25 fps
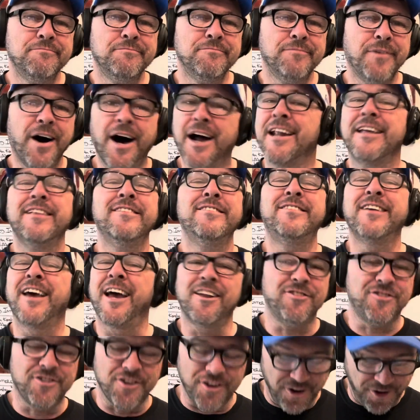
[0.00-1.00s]

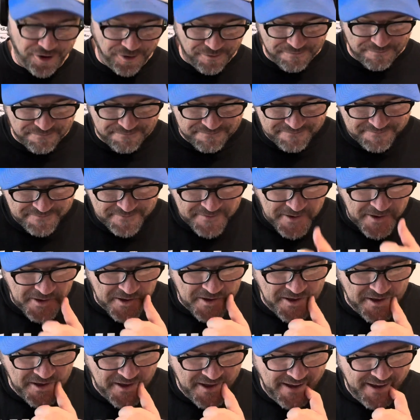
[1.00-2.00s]
Unintentional.
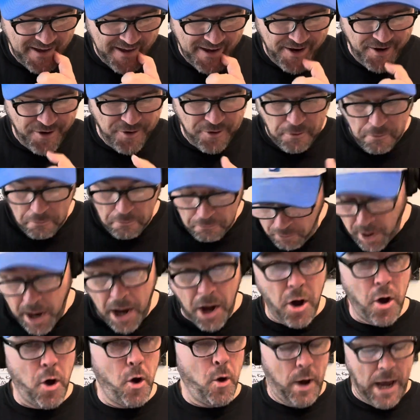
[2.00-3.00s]

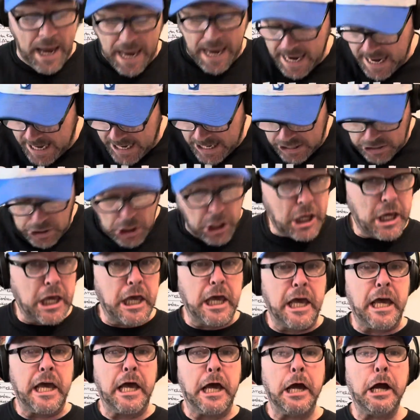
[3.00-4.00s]
Whoa, hey,
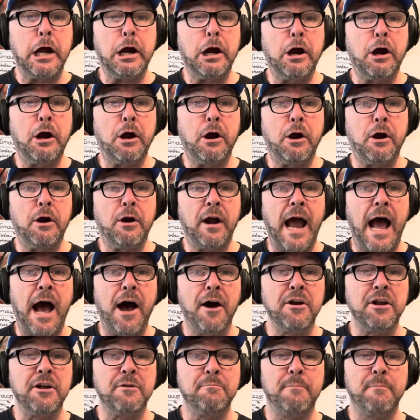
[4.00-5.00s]
looky here.
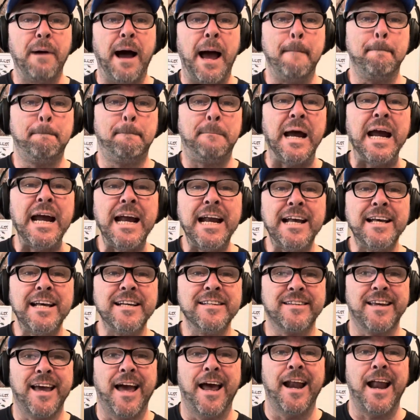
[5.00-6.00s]
How did my
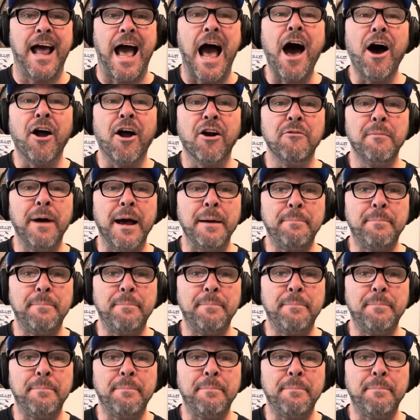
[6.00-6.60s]
penis get out of my